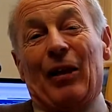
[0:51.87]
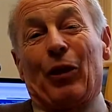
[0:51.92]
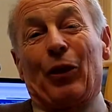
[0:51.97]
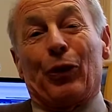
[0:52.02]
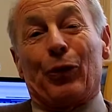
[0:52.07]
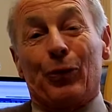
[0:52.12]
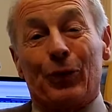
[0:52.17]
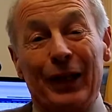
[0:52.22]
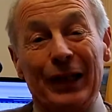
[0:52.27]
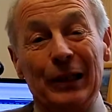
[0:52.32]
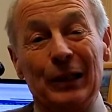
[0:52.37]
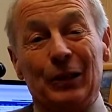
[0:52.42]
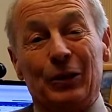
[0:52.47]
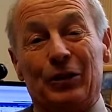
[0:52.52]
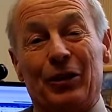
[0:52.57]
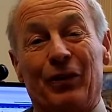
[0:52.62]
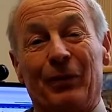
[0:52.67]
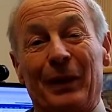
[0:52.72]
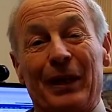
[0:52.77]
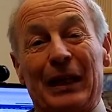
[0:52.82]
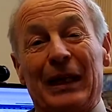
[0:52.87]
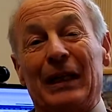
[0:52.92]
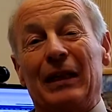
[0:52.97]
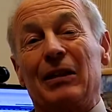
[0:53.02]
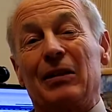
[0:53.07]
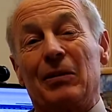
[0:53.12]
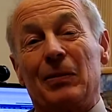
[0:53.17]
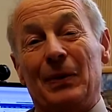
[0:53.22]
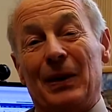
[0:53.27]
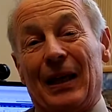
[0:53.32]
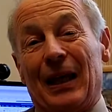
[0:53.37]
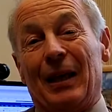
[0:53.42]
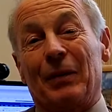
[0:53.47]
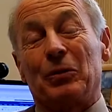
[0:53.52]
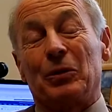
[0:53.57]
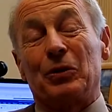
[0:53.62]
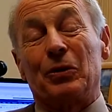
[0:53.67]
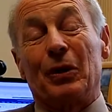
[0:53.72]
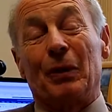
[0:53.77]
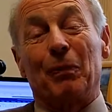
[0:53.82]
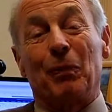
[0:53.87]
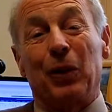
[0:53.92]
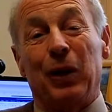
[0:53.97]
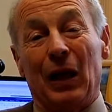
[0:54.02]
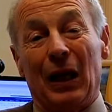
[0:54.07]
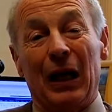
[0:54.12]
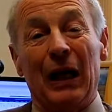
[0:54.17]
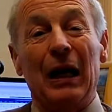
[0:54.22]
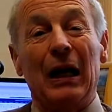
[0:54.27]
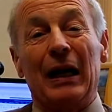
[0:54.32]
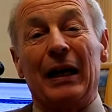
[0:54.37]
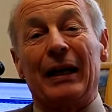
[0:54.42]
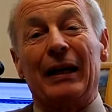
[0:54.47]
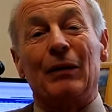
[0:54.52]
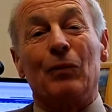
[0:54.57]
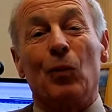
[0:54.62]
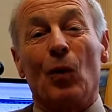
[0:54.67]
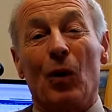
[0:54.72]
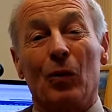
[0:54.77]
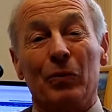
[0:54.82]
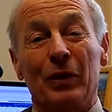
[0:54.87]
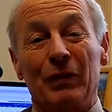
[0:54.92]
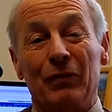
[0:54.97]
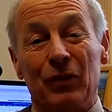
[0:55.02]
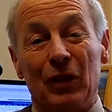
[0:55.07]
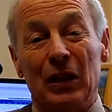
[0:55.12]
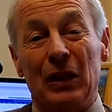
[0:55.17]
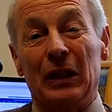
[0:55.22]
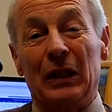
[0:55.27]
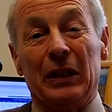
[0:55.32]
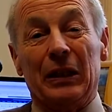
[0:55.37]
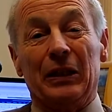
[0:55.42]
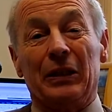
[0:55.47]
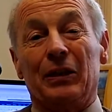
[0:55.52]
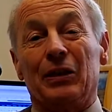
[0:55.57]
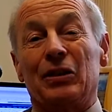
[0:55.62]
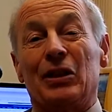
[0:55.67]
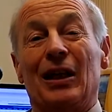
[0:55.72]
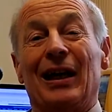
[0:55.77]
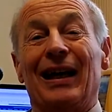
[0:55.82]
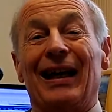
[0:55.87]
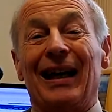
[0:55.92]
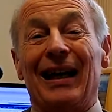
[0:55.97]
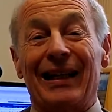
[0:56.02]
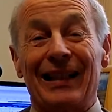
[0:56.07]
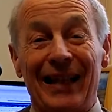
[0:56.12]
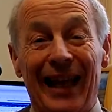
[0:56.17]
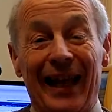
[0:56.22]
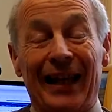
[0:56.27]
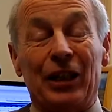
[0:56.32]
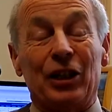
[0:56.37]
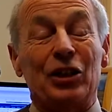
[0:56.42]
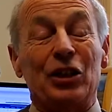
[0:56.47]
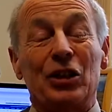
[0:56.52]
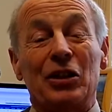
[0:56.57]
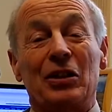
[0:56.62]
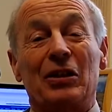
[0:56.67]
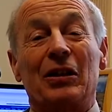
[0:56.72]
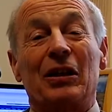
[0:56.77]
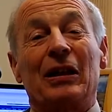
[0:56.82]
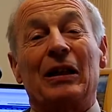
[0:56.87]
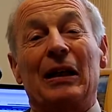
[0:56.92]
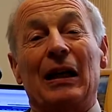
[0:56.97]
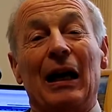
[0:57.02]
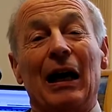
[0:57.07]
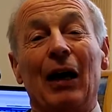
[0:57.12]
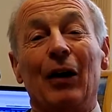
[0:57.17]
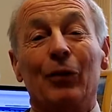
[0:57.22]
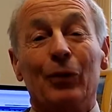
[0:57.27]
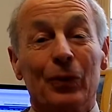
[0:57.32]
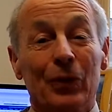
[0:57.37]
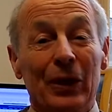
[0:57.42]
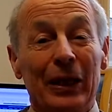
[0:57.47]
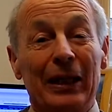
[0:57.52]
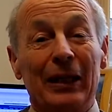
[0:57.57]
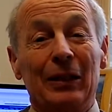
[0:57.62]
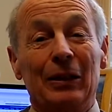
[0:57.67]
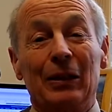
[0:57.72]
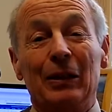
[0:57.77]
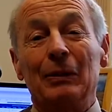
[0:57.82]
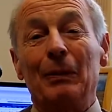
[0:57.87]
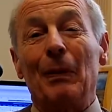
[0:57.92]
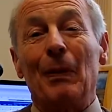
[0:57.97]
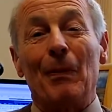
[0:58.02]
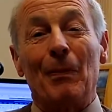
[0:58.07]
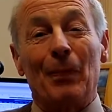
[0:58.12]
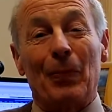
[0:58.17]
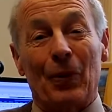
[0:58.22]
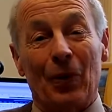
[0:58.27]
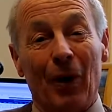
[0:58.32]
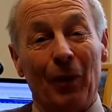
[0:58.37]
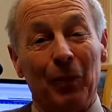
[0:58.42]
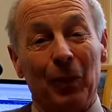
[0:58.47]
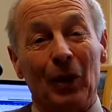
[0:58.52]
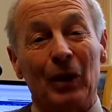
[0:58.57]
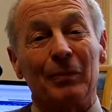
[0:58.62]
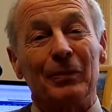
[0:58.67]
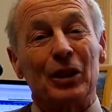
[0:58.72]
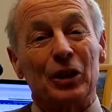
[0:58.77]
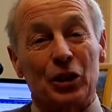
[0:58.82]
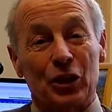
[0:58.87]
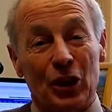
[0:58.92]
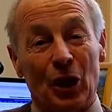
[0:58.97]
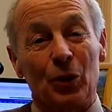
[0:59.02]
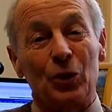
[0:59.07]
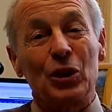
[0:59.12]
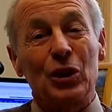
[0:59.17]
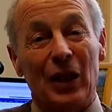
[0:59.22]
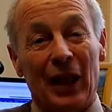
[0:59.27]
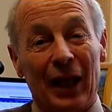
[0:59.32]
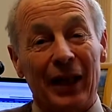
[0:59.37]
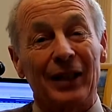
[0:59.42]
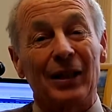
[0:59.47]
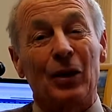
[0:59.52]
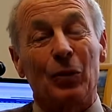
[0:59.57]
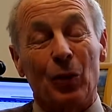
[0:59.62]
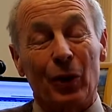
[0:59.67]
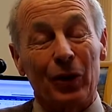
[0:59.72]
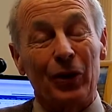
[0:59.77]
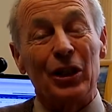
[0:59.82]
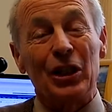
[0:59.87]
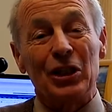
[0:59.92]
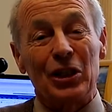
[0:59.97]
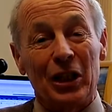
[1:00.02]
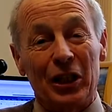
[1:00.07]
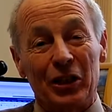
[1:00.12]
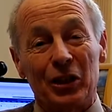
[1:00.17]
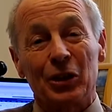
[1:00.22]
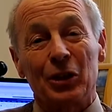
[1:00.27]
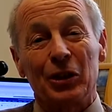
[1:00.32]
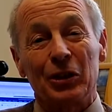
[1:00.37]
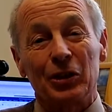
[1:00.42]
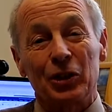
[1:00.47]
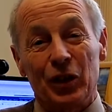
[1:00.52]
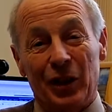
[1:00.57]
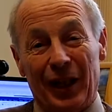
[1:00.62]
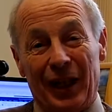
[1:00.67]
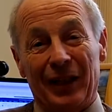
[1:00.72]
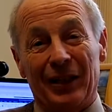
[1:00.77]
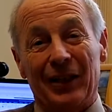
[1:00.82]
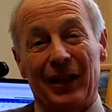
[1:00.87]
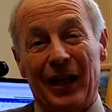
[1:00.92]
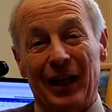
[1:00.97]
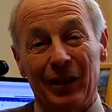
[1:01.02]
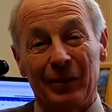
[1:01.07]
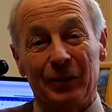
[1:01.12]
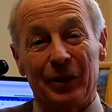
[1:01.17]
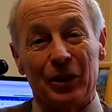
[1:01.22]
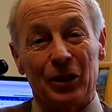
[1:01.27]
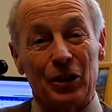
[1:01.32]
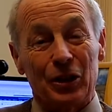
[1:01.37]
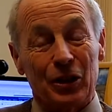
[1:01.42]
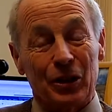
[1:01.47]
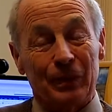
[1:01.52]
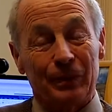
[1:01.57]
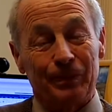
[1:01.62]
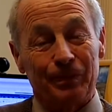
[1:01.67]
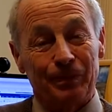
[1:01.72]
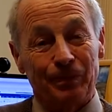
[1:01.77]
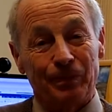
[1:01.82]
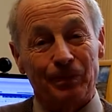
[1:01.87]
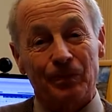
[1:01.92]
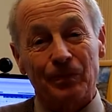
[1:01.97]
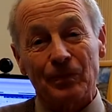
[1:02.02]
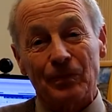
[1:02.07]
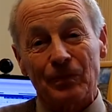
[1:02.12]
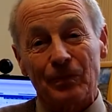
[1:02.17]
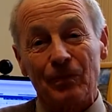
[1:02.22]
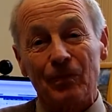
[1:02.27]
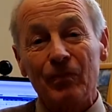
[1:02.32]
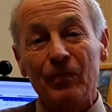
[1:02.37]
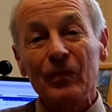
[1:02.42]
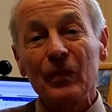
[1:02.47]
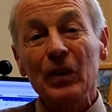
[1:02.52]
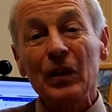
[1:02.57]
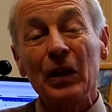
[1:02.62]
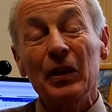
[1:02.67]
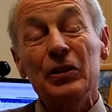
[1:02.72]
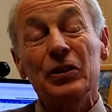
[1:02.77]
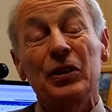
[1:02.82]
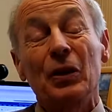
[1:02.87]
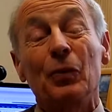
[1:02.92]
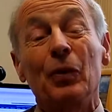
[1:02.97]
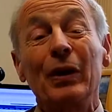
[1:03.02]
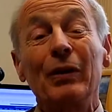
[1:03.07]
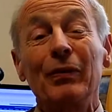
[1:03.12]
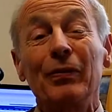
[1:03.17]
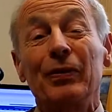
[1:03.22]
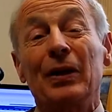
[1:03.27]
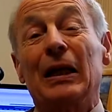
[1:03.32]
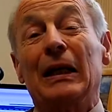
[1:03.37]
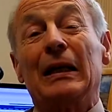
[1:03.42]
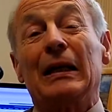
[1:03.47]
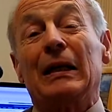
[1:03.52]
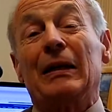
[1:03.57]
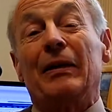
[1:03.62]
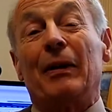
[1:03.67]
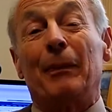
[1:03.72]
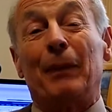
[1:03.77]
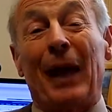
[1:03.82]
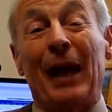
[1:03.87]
thrill to me to be able to apply what we've learned against a real problem associated with these little genetic elements. So we've the